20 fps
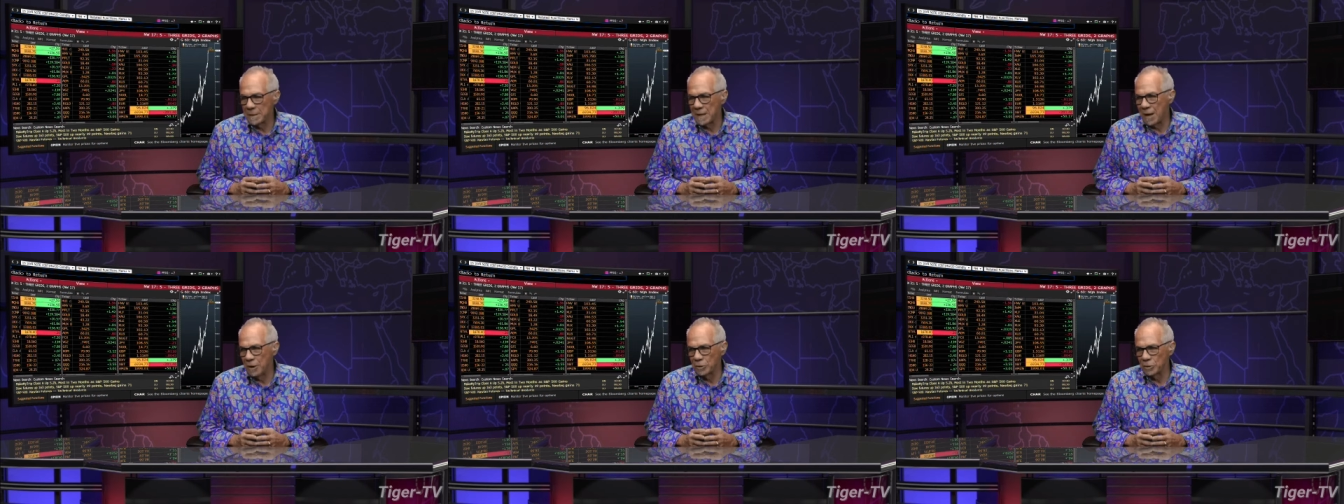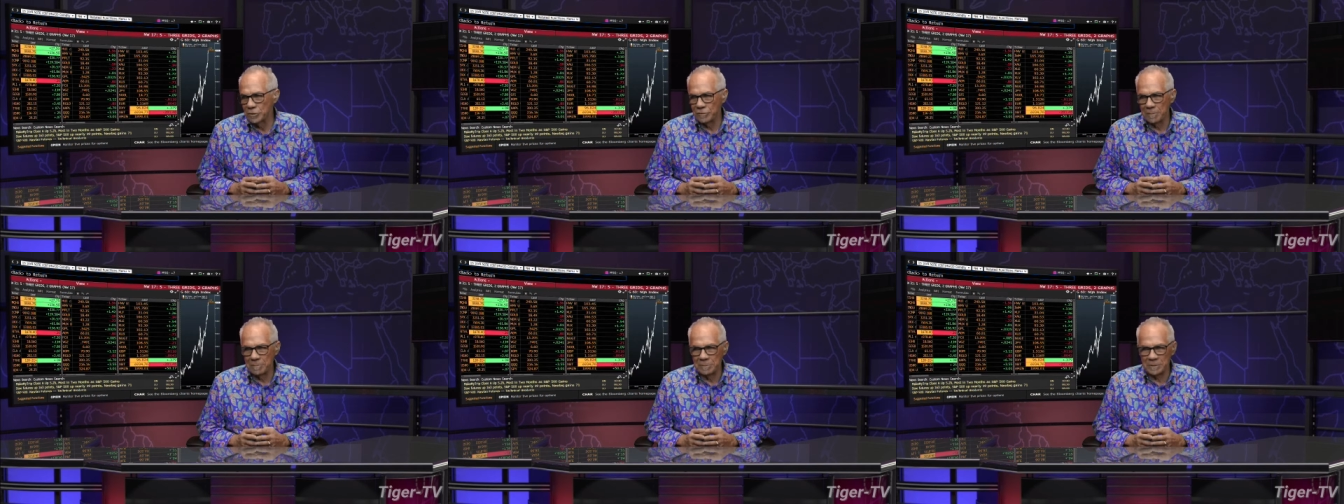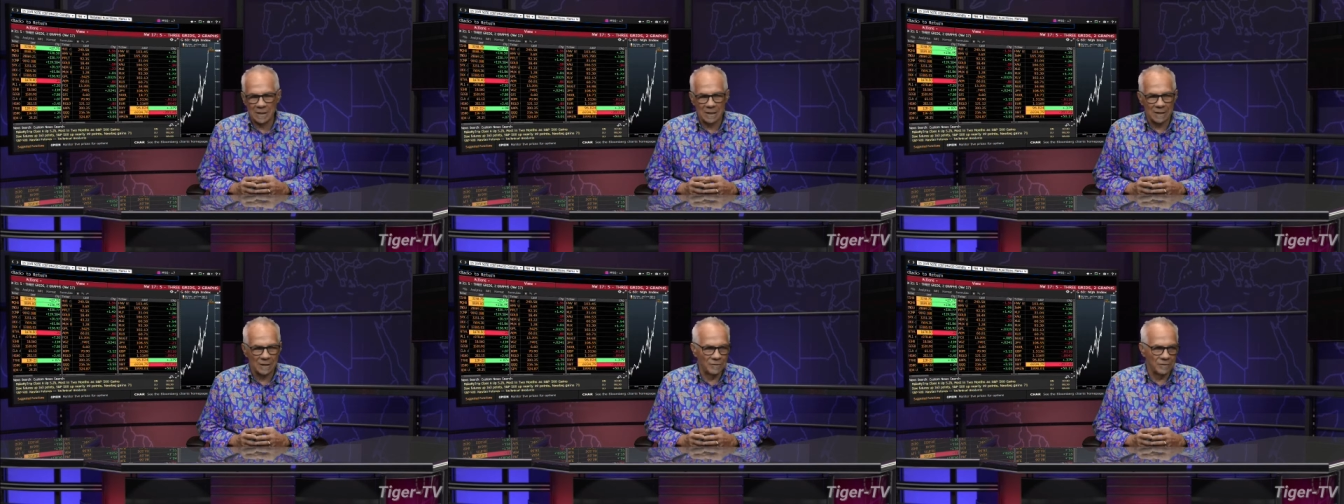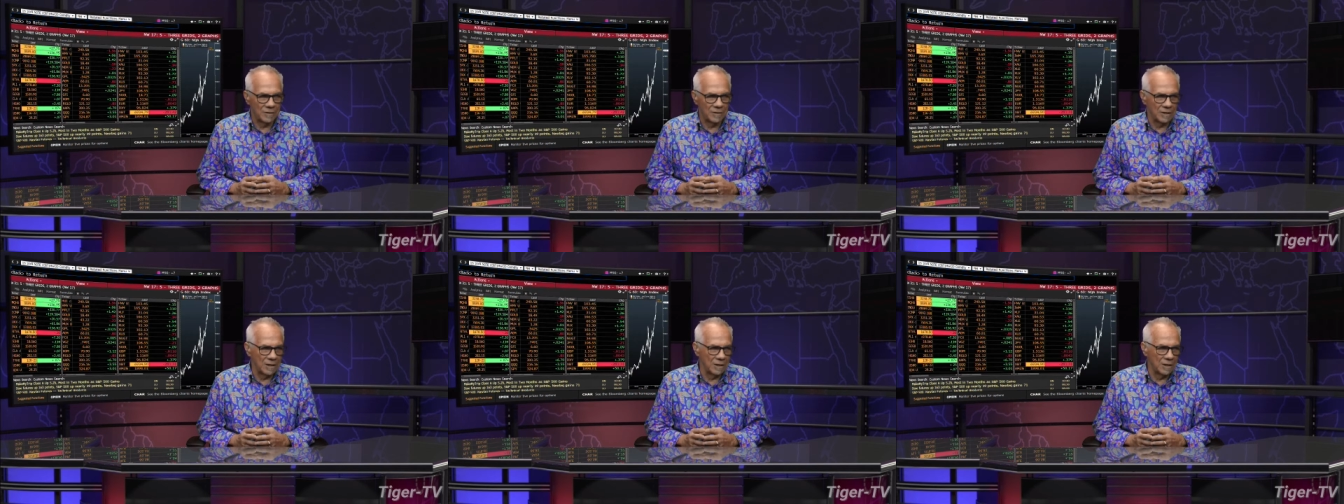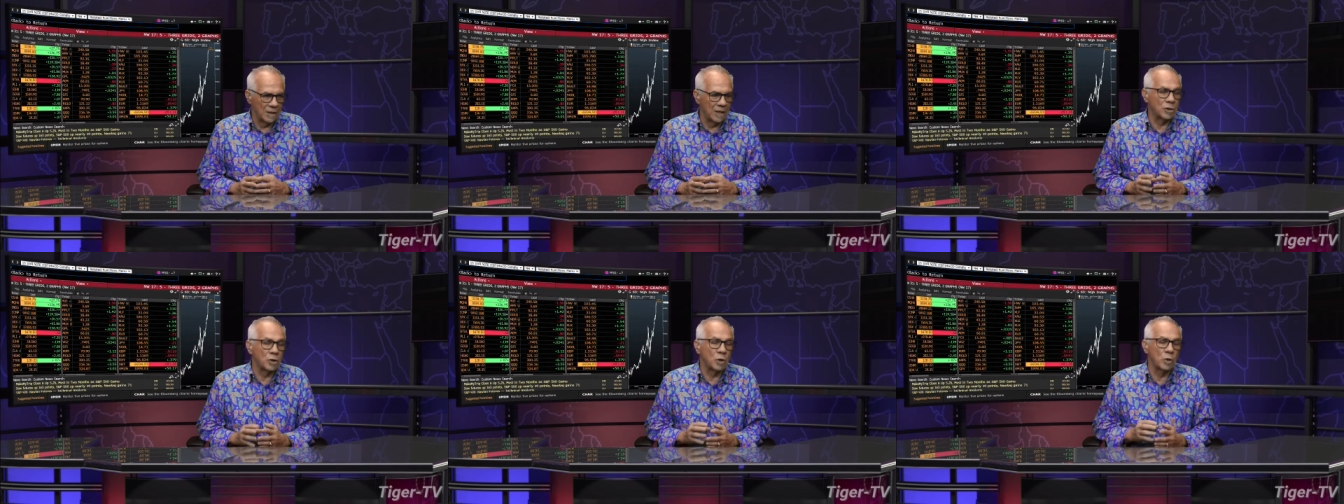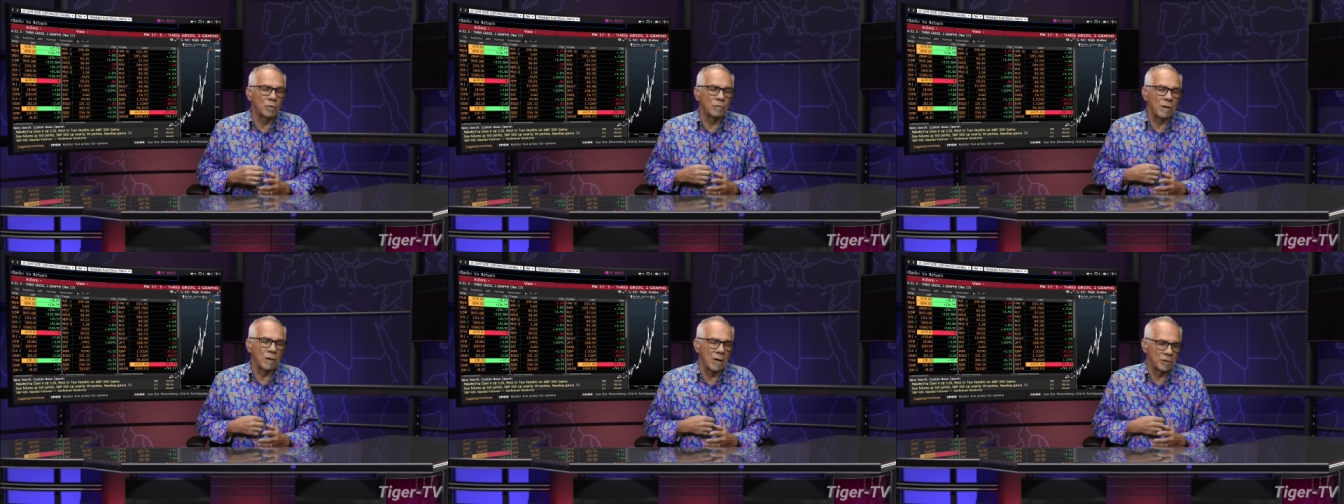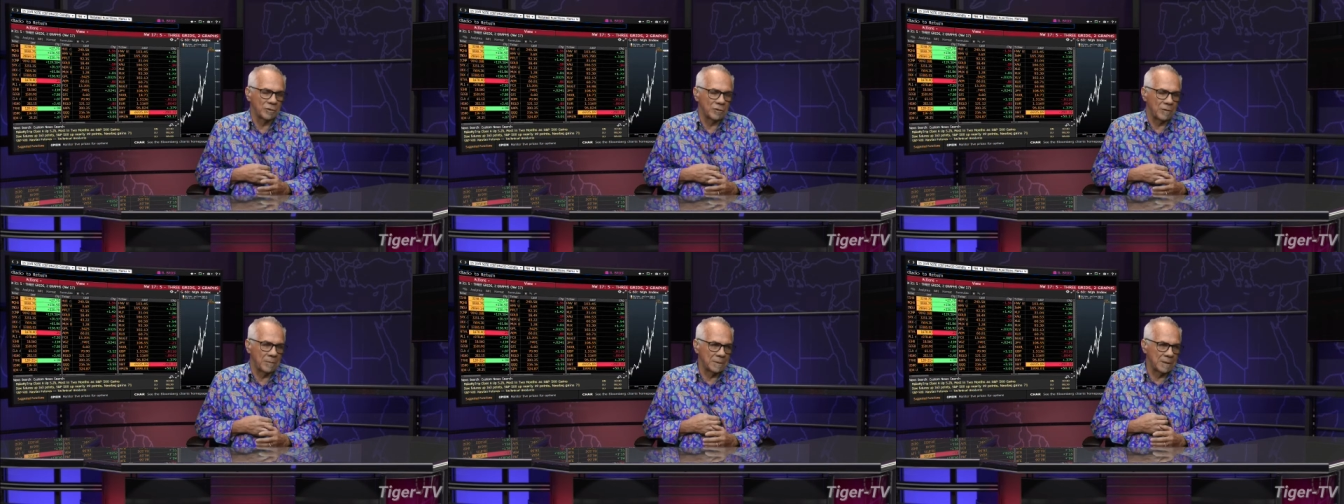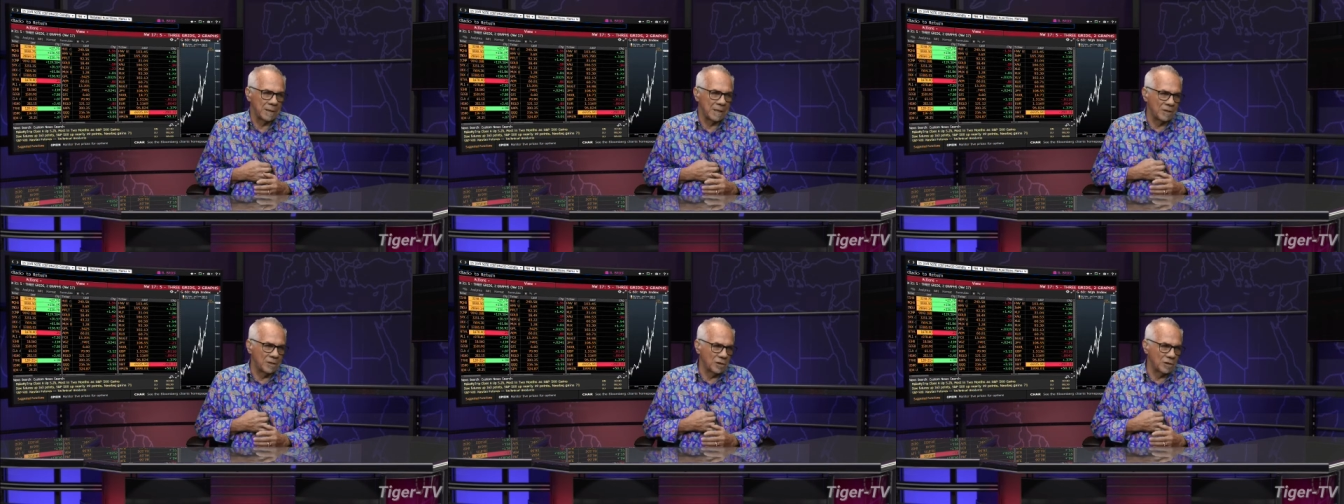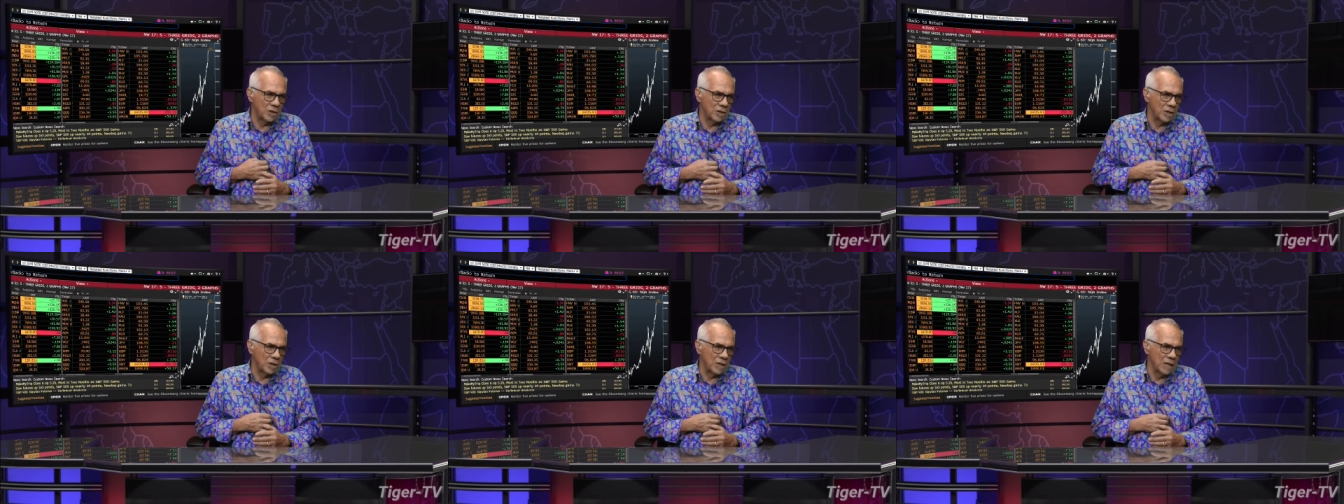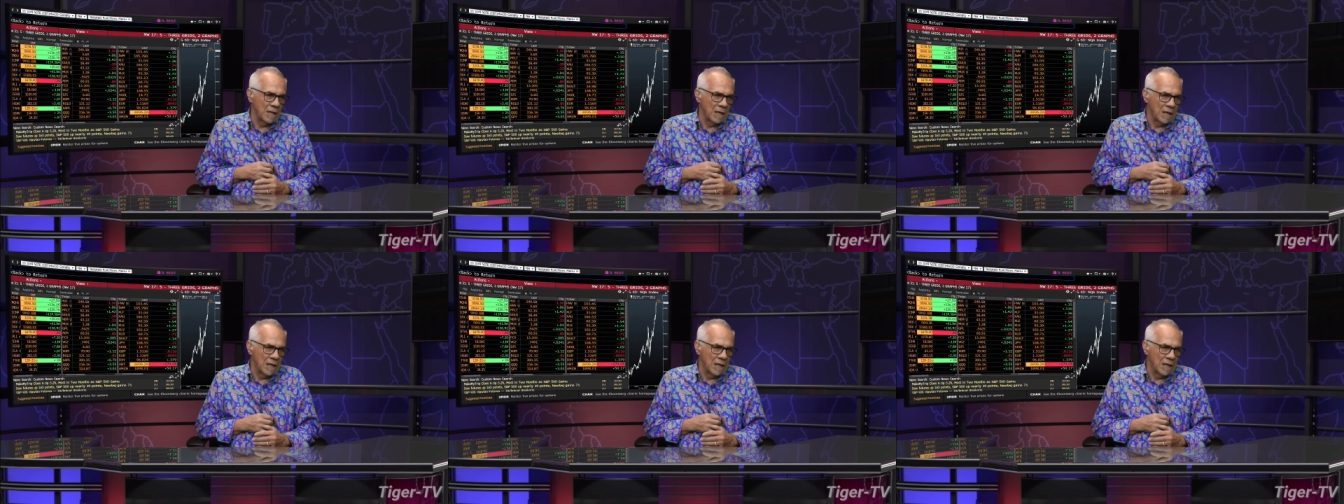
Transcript: House of Representatives, 2 House of Representatives